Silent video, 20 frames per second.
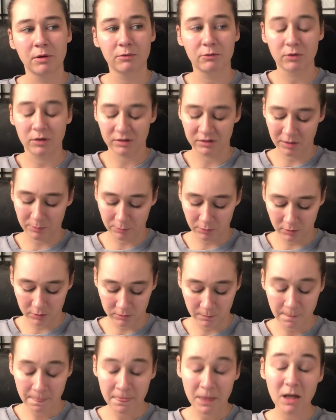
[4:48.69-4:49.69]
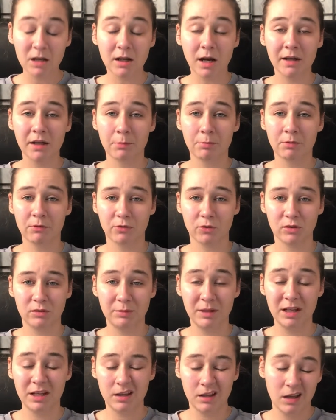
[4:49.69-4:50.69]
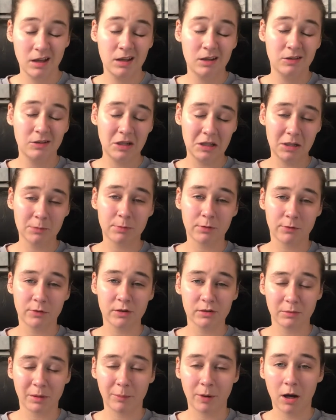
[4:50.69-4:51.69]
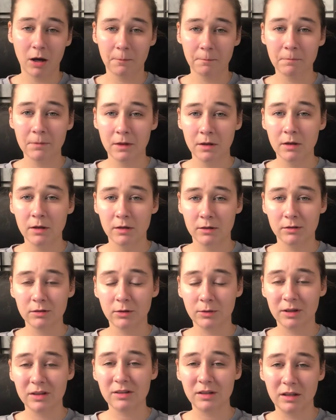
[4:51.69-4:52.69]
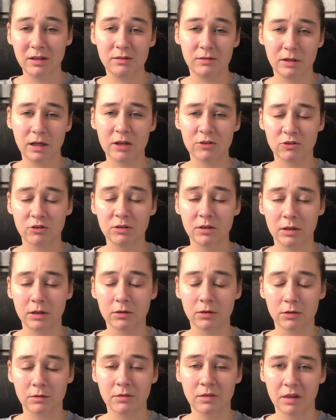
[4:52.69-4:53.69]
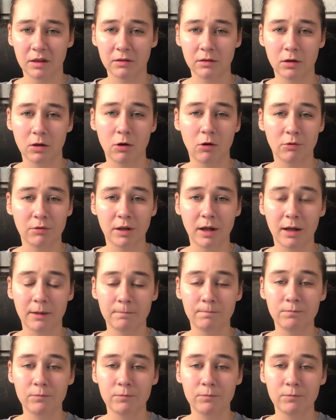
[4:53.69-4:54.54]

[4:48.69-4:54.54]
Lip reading: for example, Gaia prefers me, Neela prefers my mom, so it is actually a good thing to know that